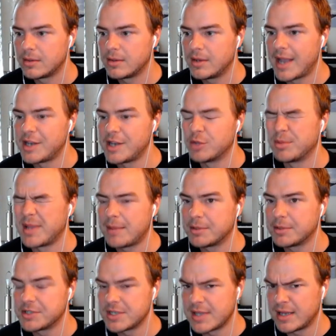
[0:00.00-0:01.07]
and you'll be able
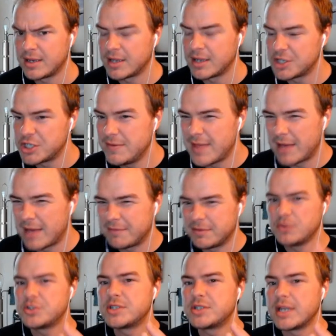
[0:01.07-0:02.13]
to then achieve that
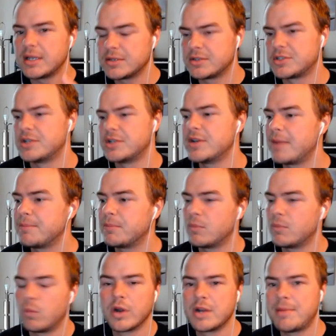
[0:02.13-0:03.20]
flow state. So you're not
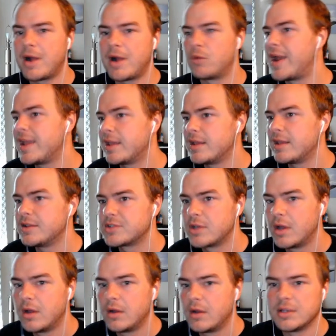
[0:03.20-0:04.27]
worried about rankings,
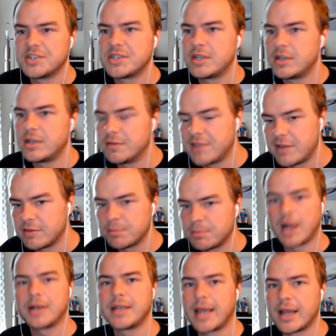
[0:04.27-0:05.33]
listening to your favorite
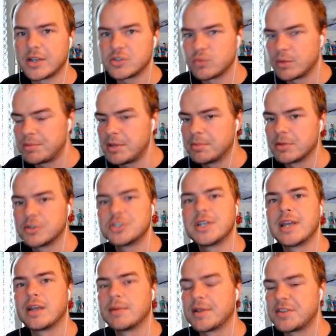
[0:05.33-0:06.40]
podcasts, what people are
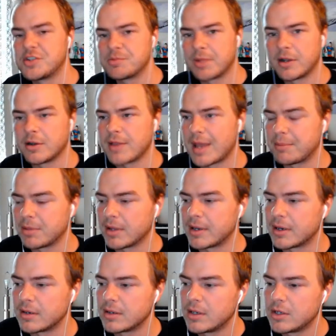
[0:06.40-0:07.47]
saying about this player or that
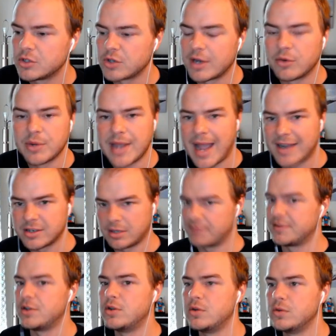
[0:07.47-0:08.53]
player, trying to react off
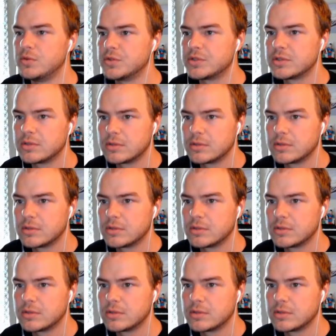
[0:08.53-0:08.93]
the news.